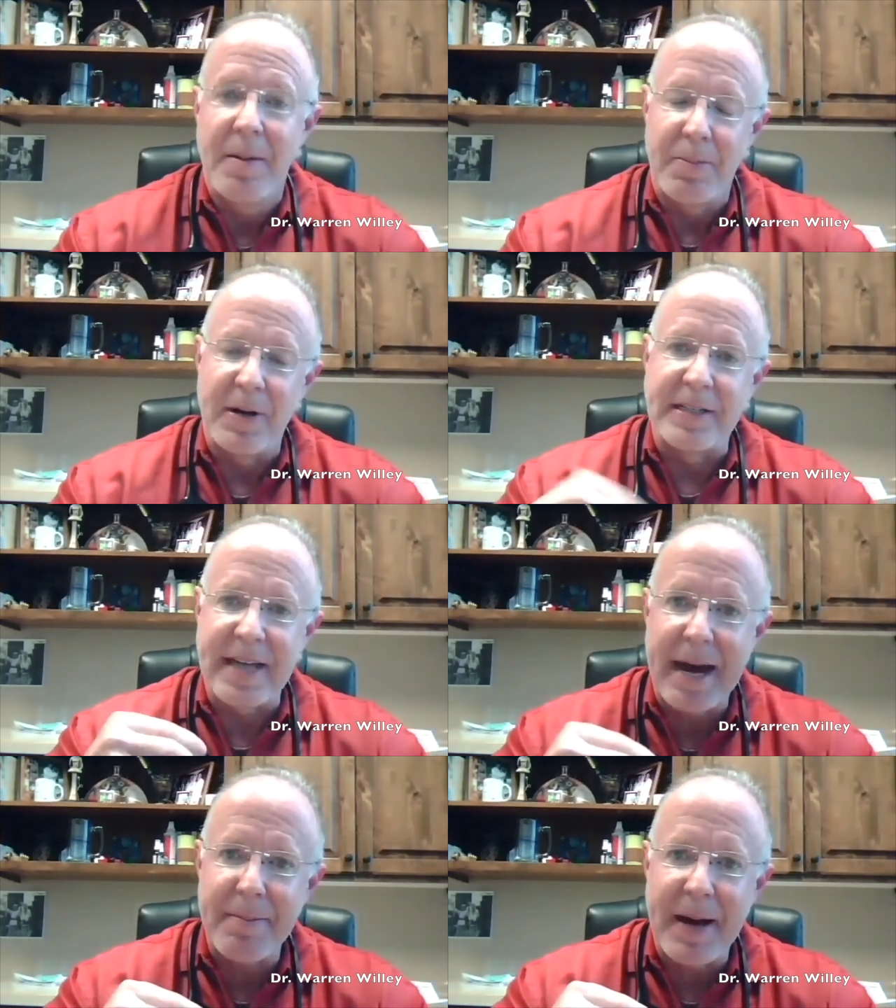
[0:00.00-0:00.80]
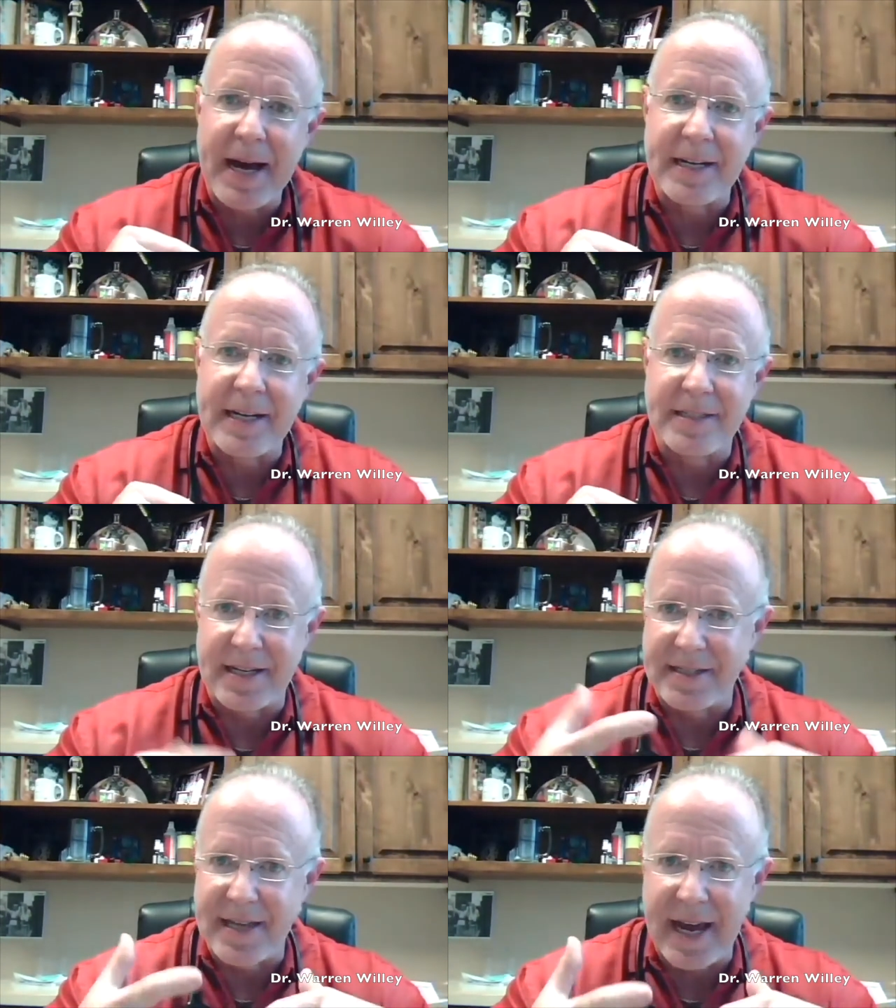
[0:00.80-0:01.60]
brings that back and
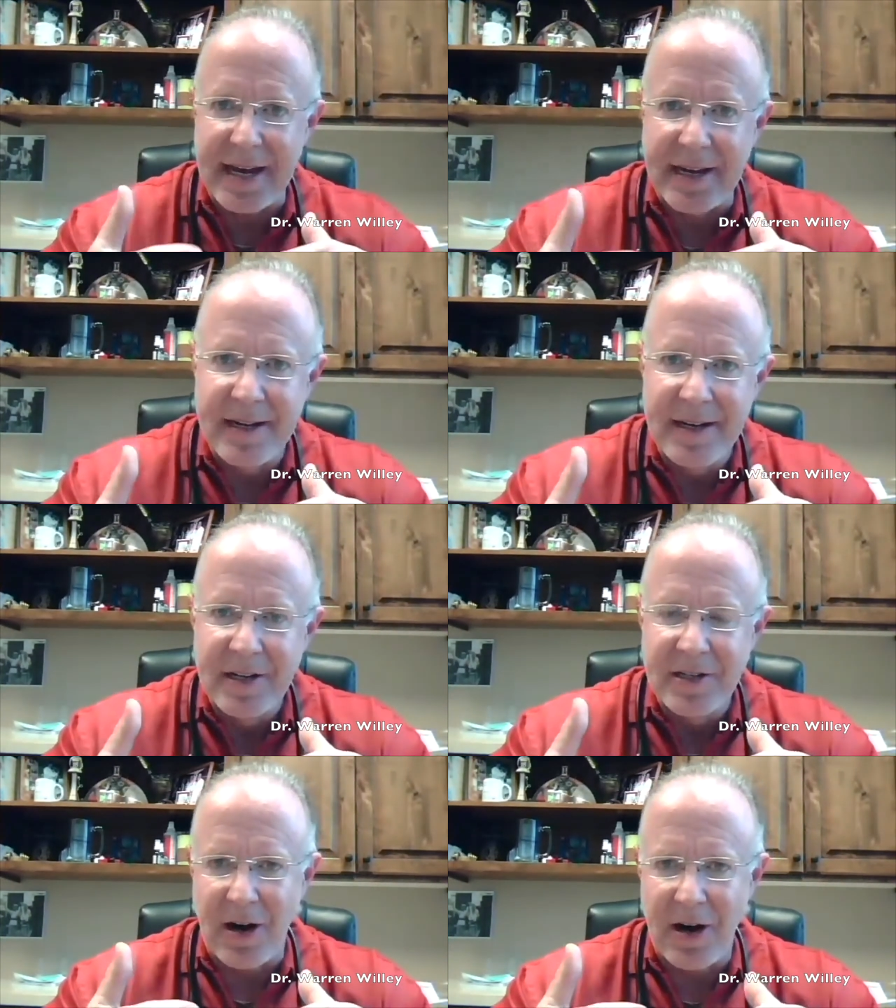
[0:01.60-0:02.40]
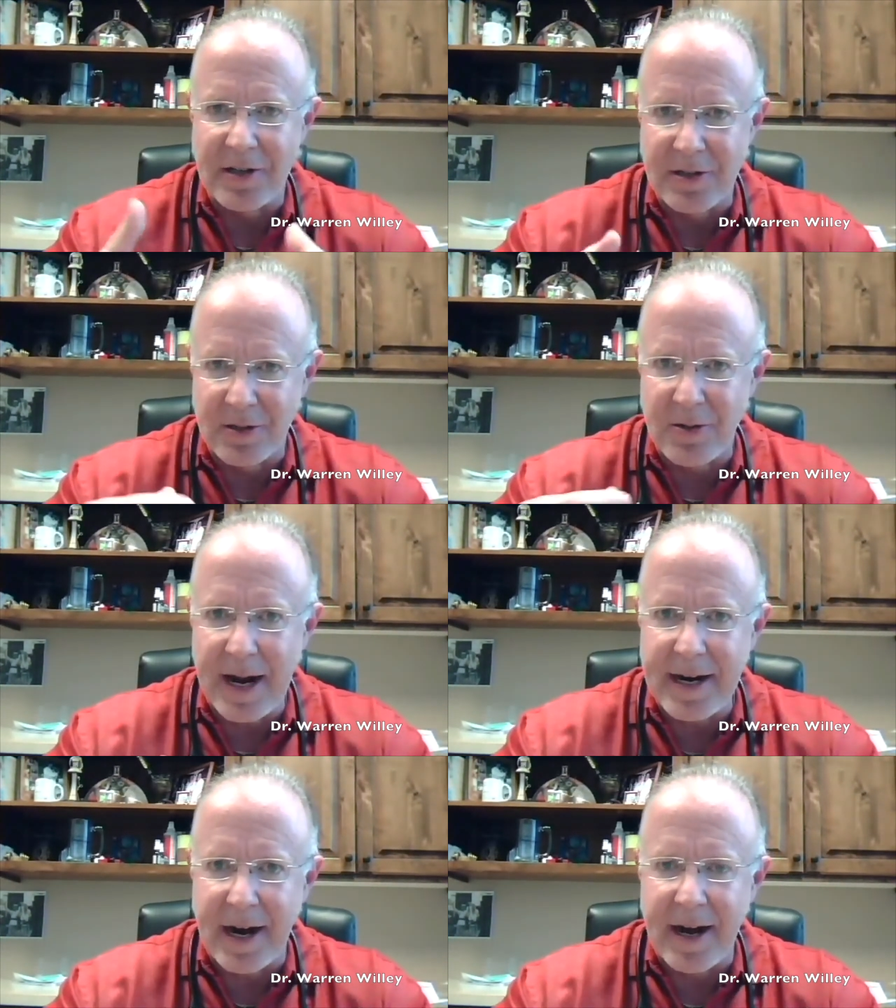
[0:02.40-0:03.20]
says, hey, Sarge, look what
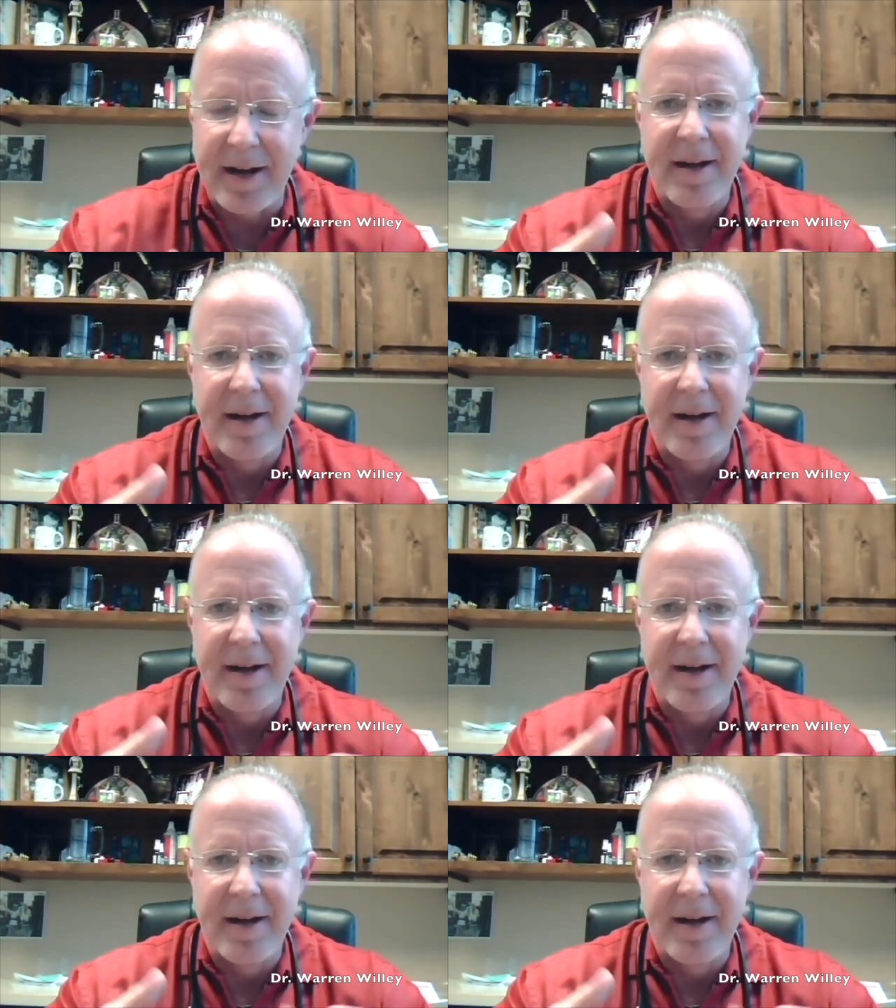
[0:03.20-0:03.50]
I got.